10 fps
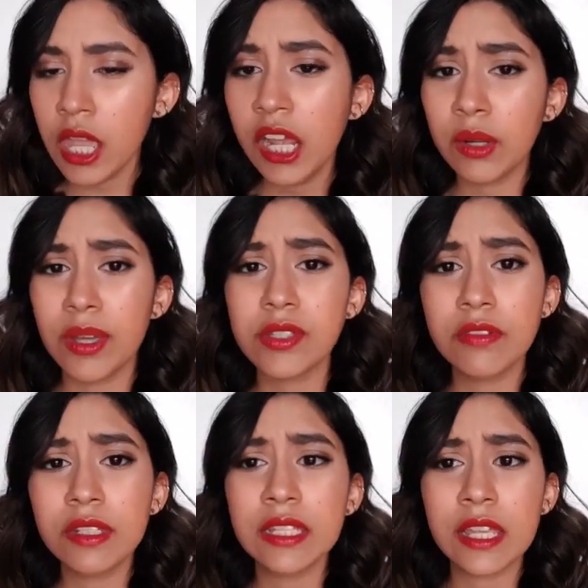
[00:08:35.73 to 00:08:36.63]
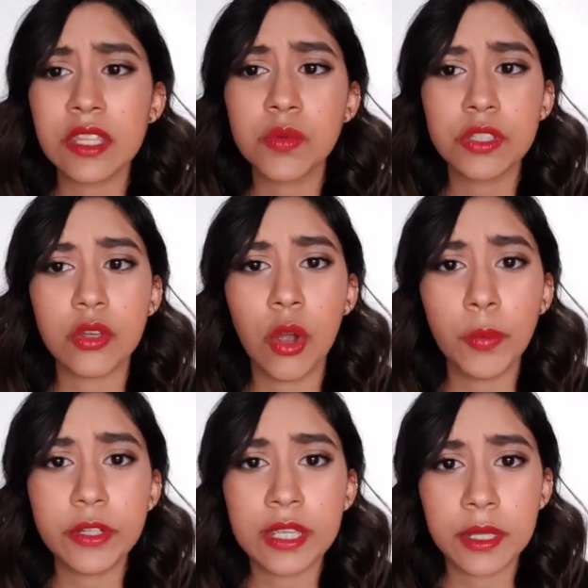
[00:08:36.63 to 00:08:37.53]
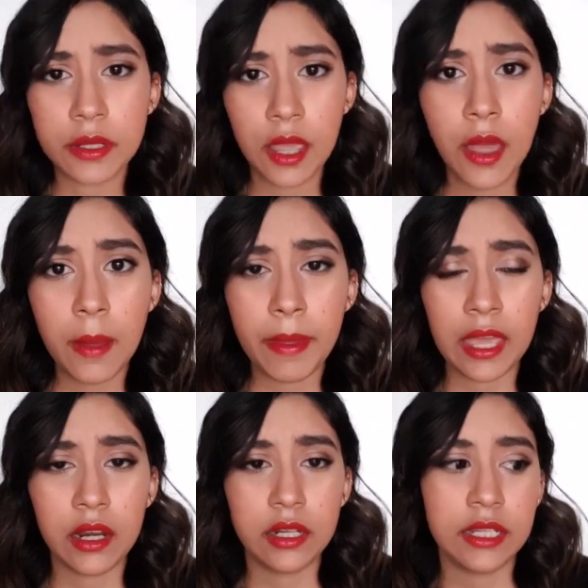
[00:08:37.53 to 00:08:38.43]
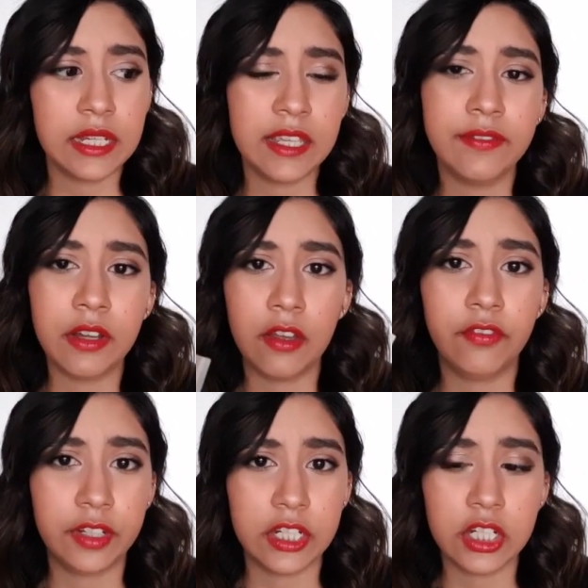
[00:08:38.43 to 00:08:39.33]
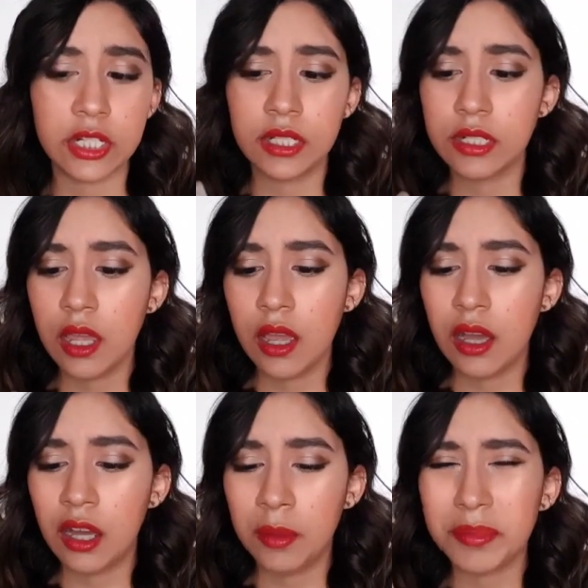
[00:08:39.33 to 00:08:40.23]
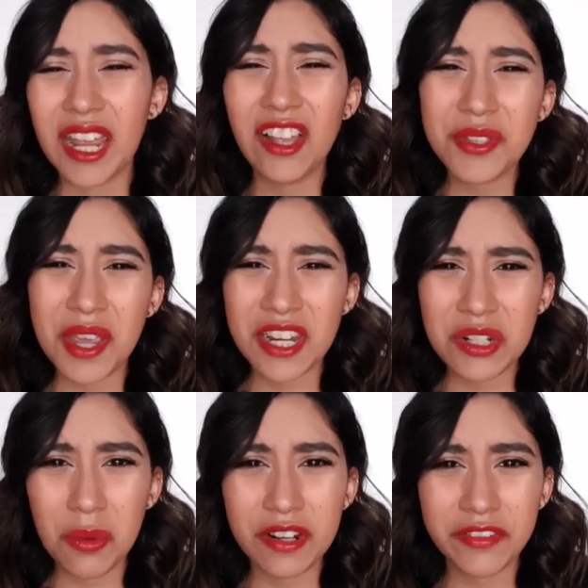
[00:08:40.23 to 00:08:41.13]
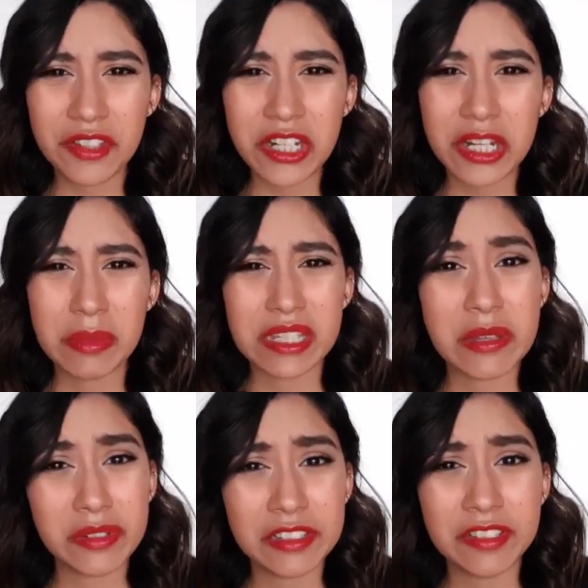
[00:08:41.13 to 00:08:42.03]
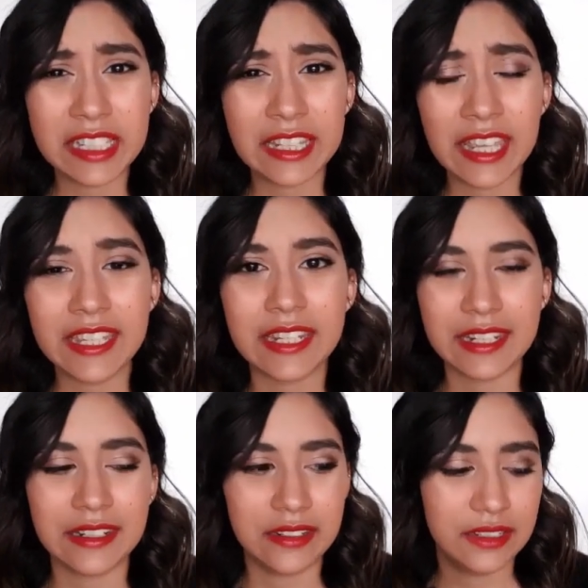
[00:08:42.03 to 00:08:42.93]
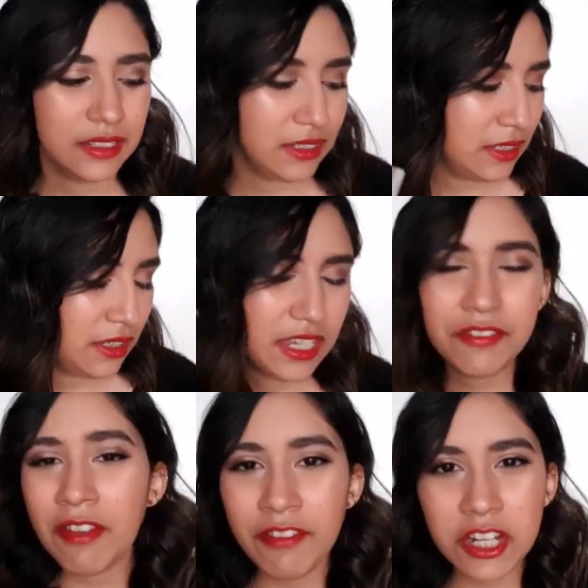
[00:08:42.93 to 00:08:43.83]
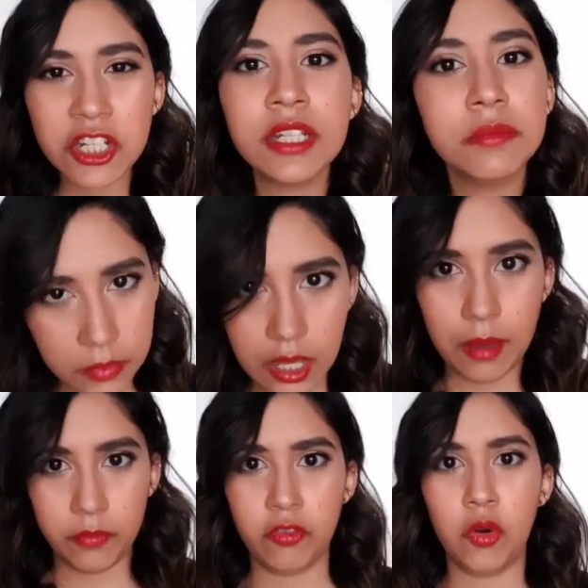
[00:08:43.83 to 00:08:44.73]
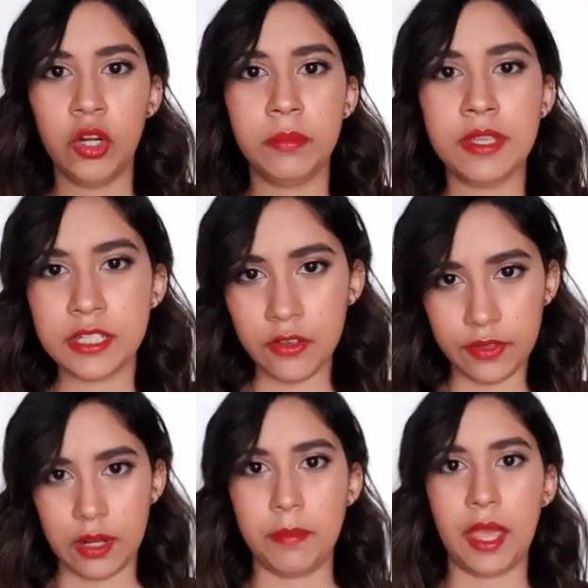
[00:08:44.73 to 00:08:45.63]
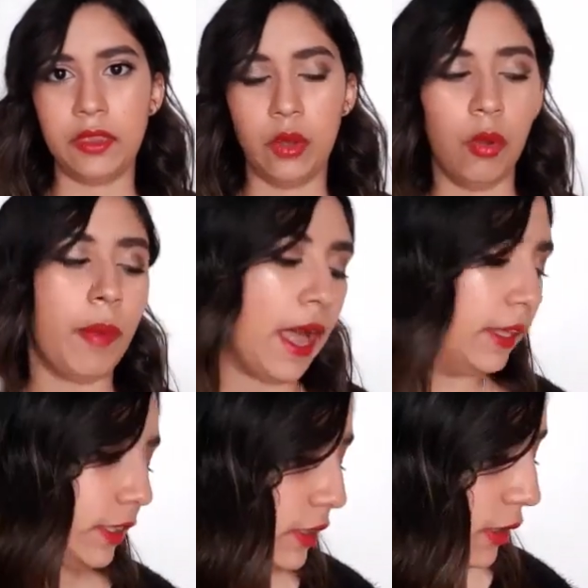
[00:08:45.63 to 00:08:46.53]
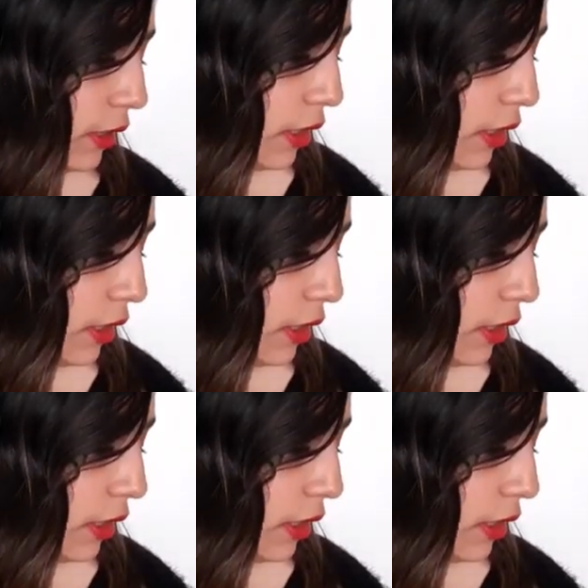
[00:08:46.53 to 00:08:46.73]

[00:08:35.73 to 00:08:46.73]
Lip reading: Anyway, so I really like this one, so I hope to hit pan on it, if not finish it. But I also kind of don't want to finish it because I really, really like it. And if I finish it, I'm rewarding myself and I'm buying the whole palette.